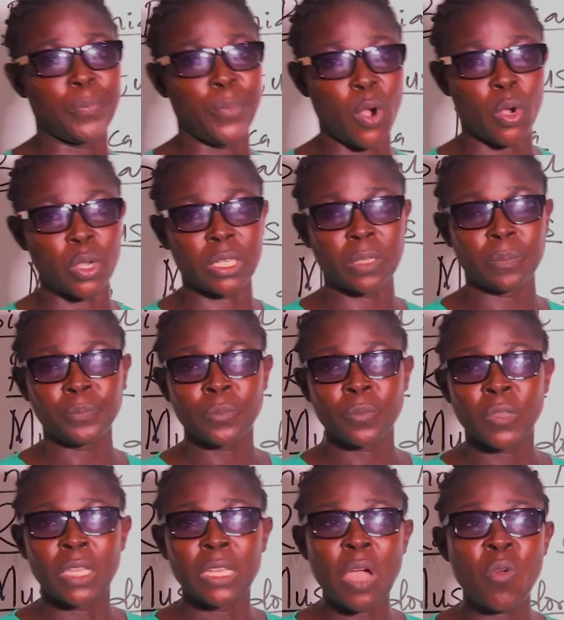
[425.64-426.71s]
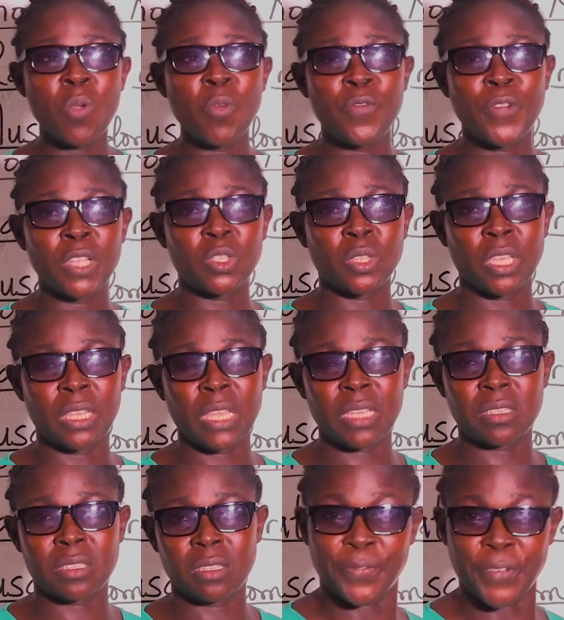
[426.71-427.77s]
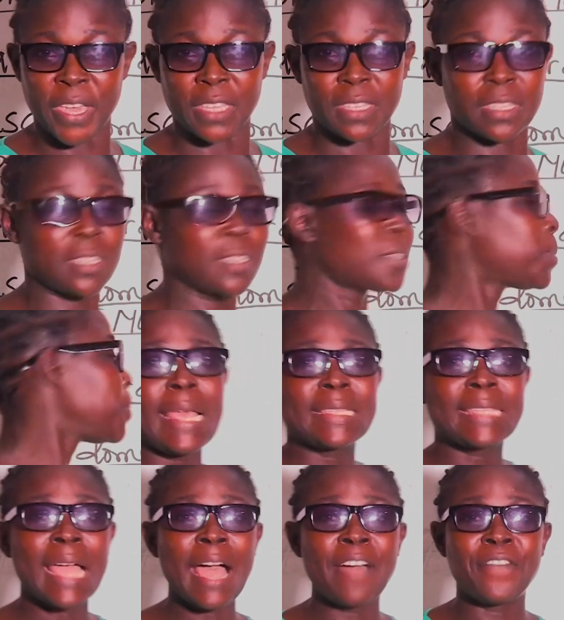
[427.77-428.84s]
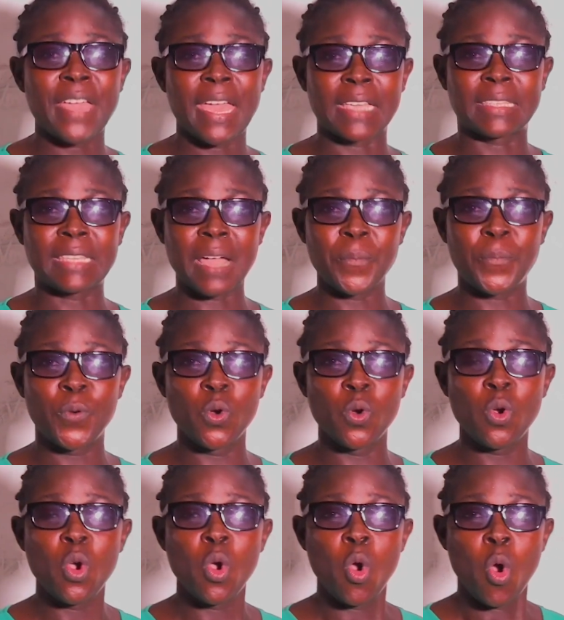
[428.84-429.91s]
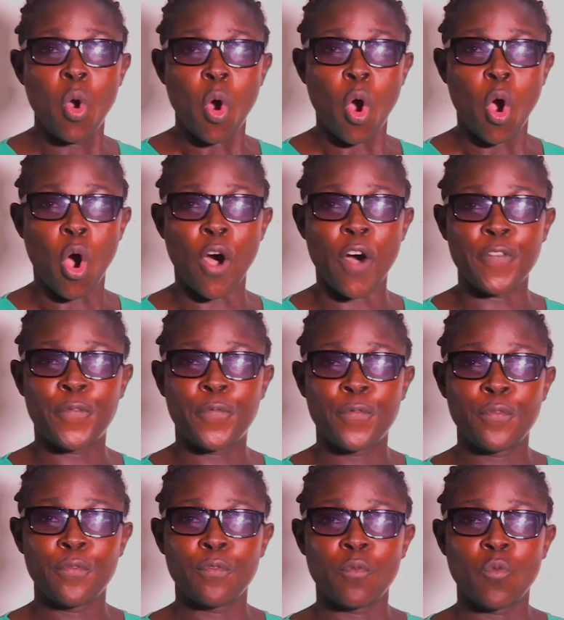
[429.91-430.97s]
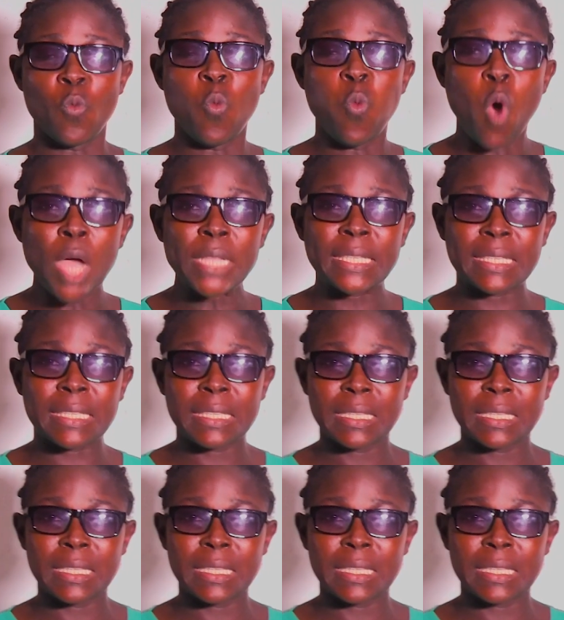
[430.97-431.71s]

the board. Now we move on to the next phase. Let's have example of what